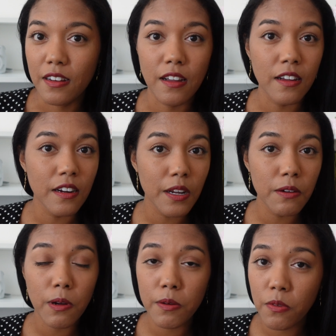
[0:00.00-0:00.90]
not
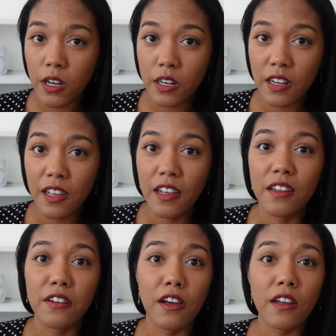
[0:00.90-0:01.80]
911,
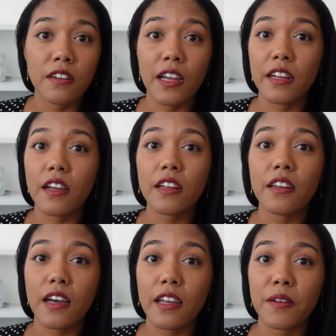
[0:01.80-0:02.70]
not
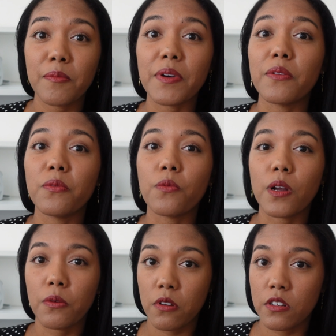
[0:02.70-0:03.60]
999, but
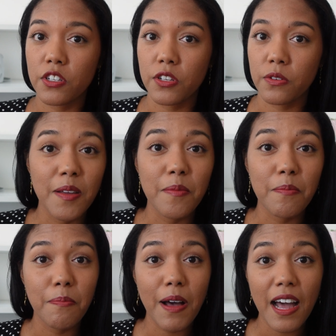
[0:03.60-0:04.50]
112.
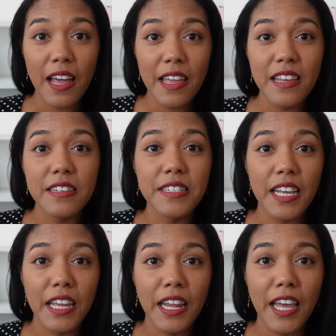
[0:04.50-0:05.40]
Buy a
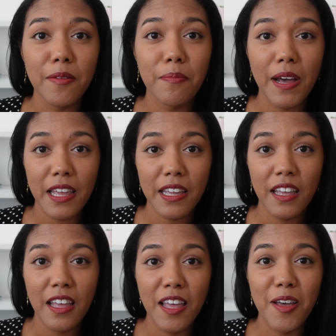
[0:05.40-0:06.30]
secondhand bike.
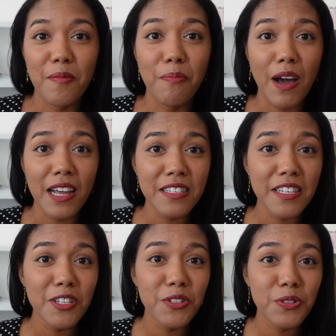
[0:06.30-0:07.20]
Bikes
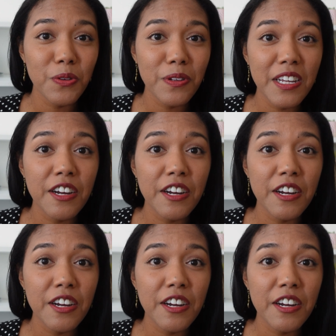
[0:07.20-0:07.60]
get stolen